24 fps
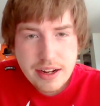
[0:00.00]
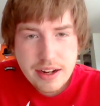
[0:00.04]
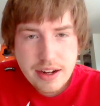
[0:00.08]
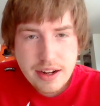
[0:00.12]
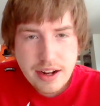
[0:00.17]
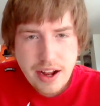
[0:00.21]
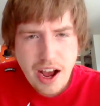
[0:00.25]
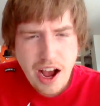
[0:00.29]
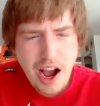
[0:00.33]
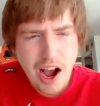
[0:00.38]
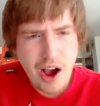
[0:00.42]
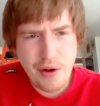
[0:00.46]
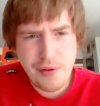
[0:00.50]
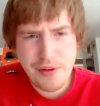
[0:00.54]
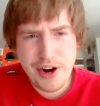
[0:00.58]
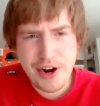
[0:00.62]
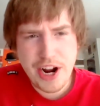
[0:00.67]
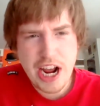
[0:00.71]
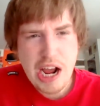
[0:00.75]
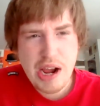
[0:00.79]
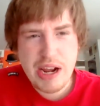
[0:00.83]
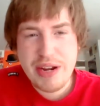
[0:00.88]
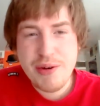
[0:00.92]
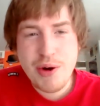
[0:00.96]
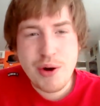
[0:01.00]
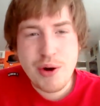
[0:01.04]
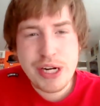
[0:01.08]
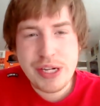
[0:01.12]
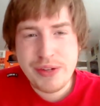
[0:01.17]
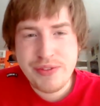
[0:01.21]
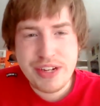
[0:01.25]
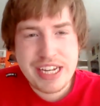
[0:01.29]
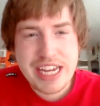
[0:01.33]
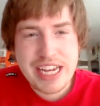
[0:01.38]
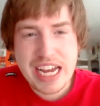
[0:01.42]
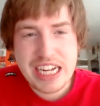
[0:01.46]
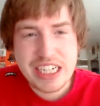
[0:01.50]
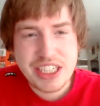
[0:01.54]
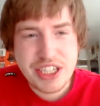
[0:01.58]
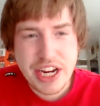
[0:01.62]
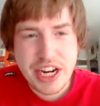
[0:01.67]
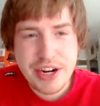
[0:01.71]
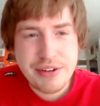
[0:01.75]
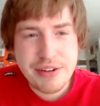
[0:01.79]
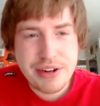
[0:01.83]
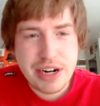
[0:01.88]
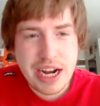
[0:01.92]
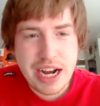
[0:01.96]
Oh, no, he won't even catch
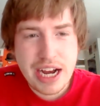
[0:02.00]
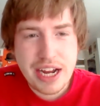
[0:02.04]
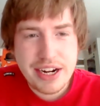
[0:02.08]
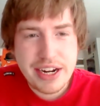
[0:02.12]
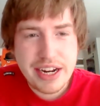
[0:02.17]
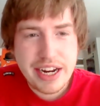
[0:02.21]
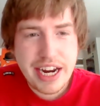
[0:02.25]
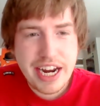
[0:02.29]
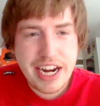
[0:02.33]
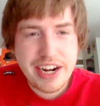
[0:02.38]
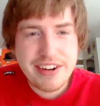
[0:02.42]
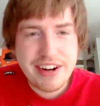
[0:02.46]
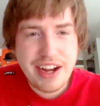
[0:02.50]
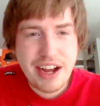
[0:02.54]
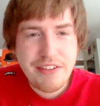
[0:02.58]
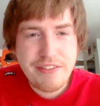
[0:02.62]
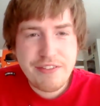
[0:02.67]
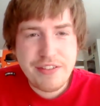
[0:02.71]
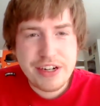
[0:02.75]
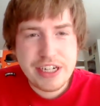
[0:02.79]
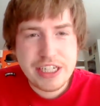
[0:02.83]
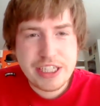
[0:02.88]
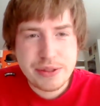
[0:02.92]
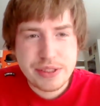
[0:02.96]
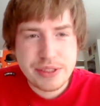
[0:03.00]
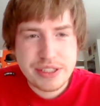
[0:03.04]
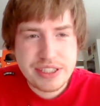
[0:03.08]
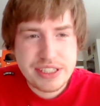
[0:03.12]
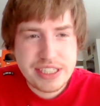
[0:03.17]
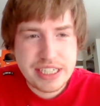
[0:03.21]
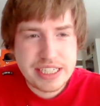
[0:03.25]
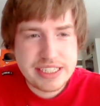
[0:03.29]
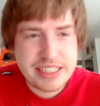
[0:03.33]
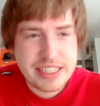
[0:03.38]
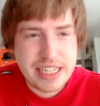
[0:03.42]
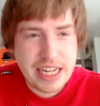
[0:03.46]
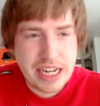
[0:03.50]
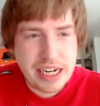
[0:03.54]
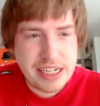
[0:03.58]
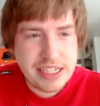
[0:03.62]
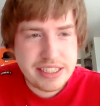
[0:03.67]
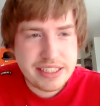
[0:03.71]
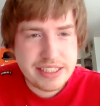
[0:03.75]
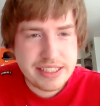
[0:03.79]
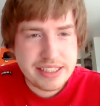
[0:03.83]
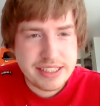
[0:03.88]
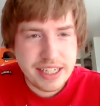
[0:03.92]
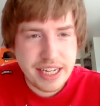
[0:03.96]
A-Rod. A-Rod finished with
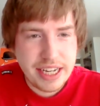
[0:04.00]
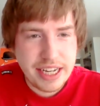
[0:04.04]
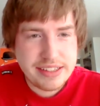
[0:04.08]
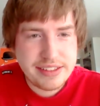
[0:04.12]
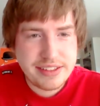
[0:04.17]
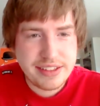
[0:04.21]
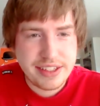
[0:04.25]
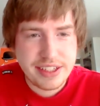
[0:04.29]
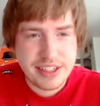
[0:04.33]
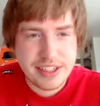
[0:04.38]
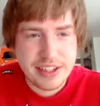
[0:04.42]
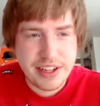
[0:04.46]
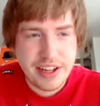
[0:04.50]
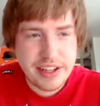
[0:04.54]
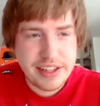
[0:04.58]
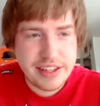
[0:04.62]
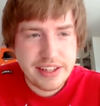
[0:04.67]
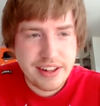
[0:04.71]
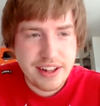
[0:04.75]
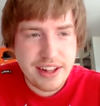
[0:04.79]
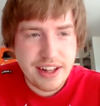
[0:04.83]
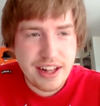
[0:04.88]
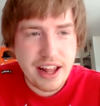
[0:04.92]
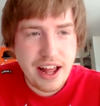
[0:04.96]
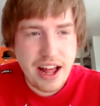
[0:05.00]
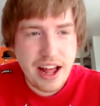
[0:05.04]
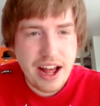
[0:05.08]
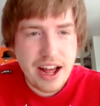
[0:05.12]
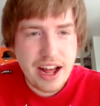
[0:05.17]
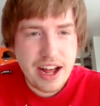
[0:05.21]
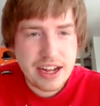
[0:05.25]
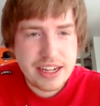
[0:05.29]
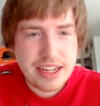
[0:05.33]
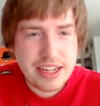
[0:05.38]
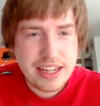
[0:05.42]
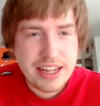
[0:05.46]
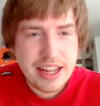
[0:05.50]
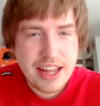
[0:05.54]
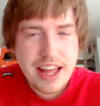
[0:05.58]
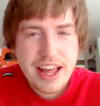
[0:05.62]
696. Good luck.